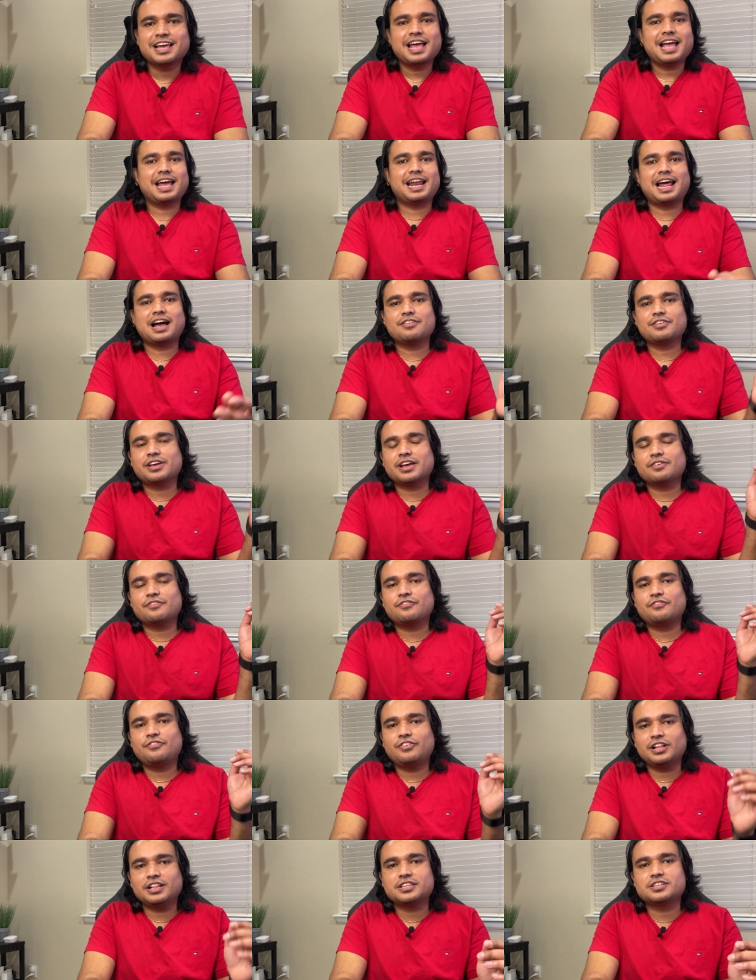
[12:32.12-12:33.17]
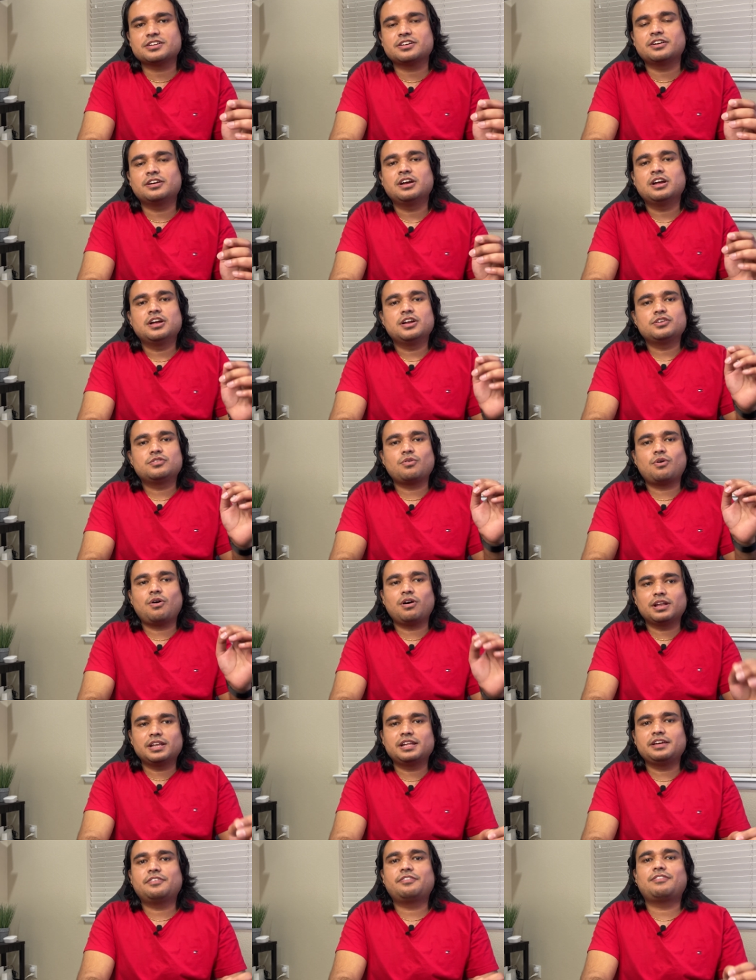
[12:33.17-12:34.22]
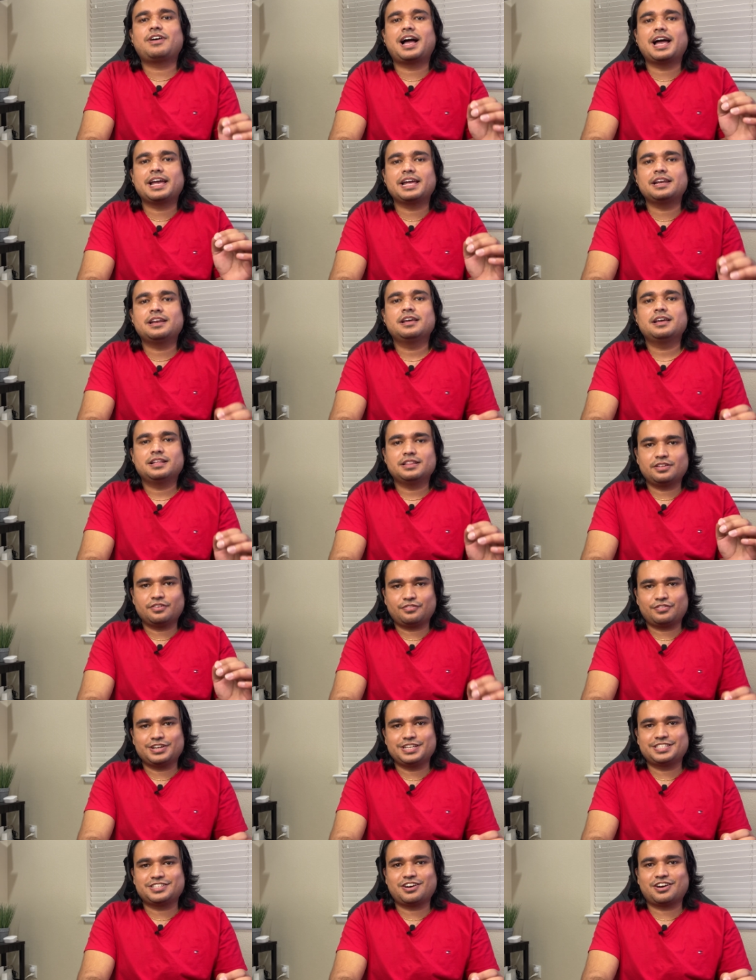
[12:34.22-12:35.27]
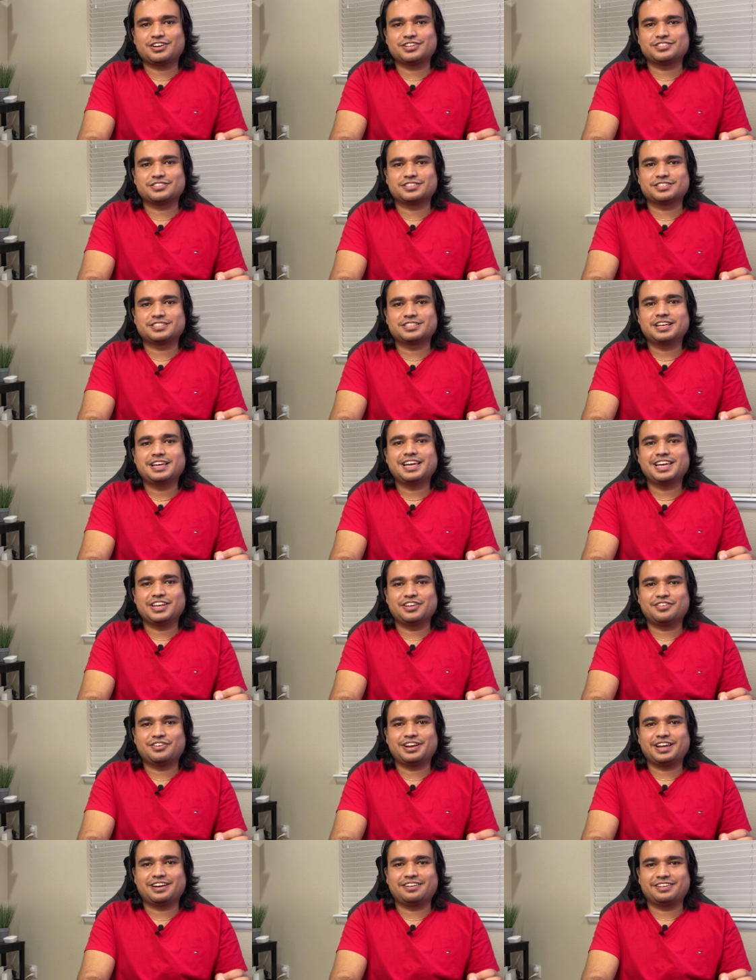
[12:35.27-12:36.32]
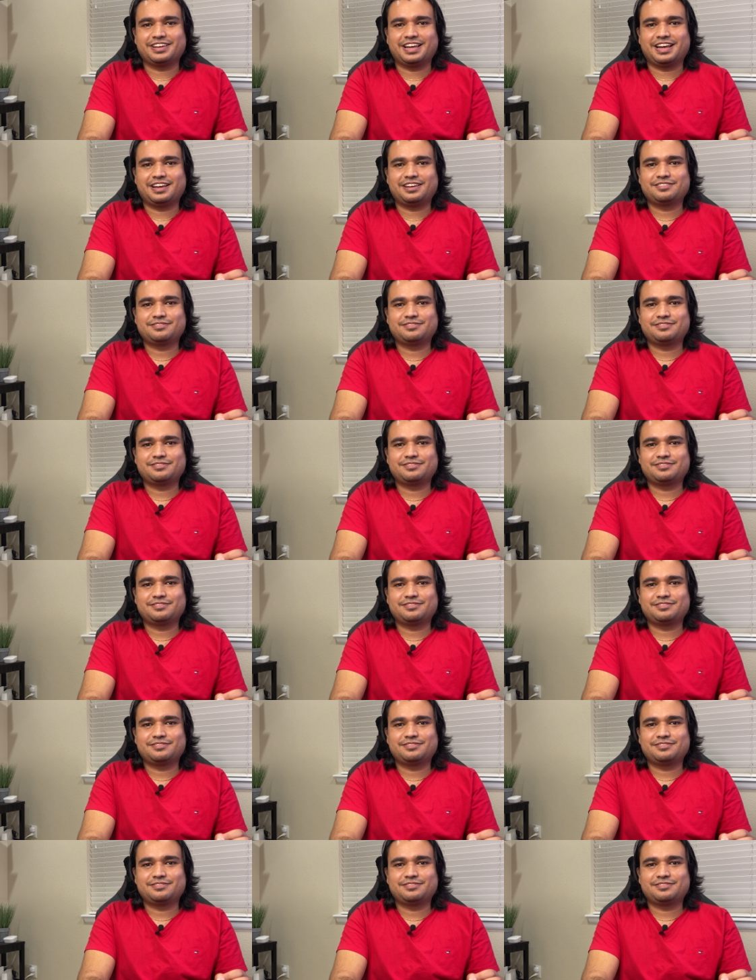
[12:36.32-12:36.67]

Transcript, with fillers: and how you can filter to only find the free chargers in your area.